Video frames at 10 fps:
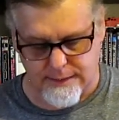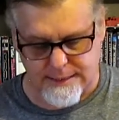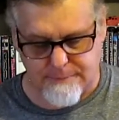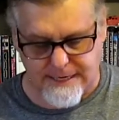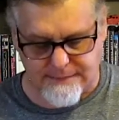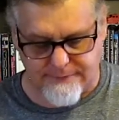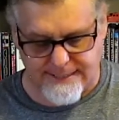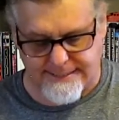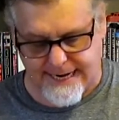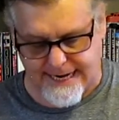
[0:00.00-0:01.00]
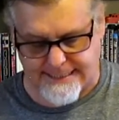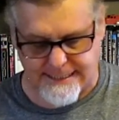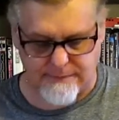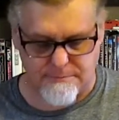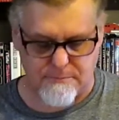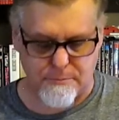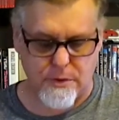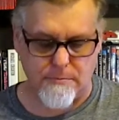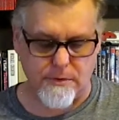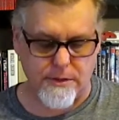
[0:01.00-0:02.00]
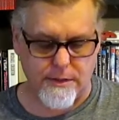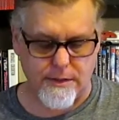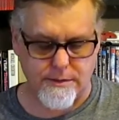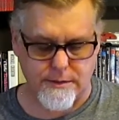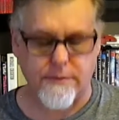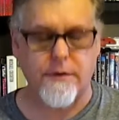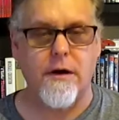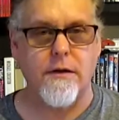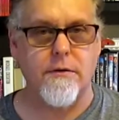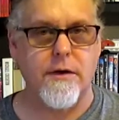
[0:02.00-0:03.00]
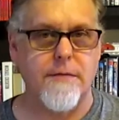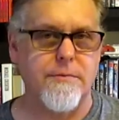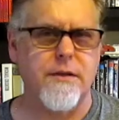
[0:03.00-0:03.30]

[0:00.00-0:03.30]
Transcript: Space Fantastic promo cards or holograms.